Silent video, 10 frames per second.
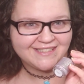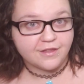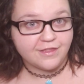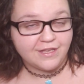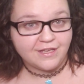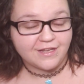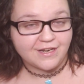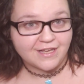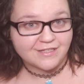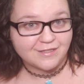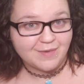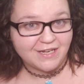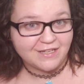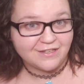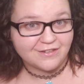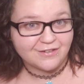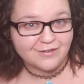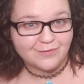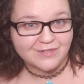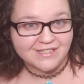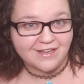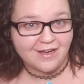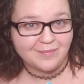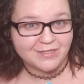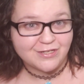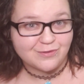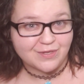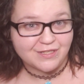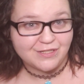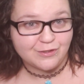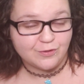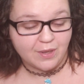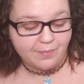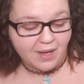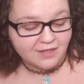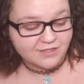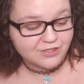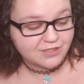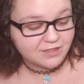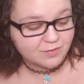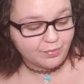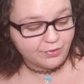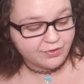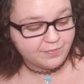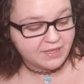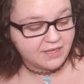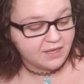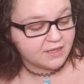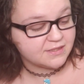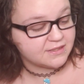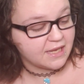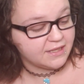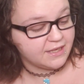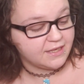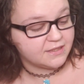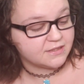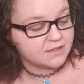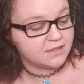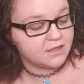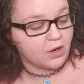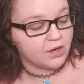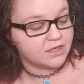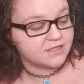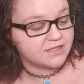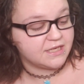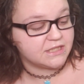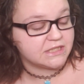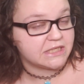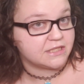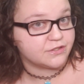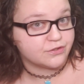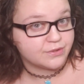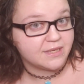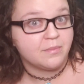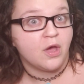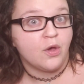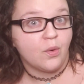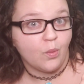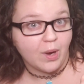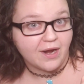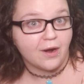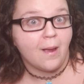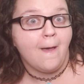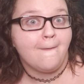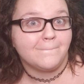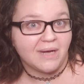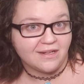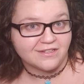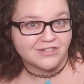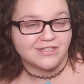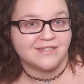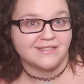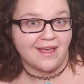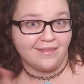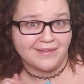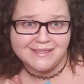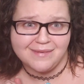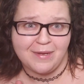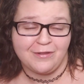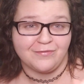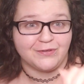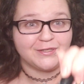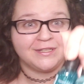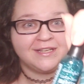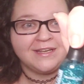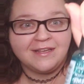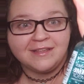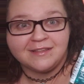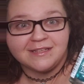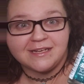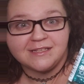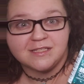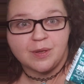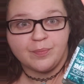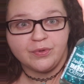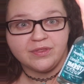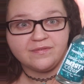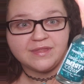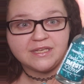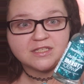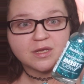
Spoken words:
The next manicure was accomplished with two polishes, both being Sally Hansen Hard as Nails Extreme Wear polishes. That's a mouthful. It is both of these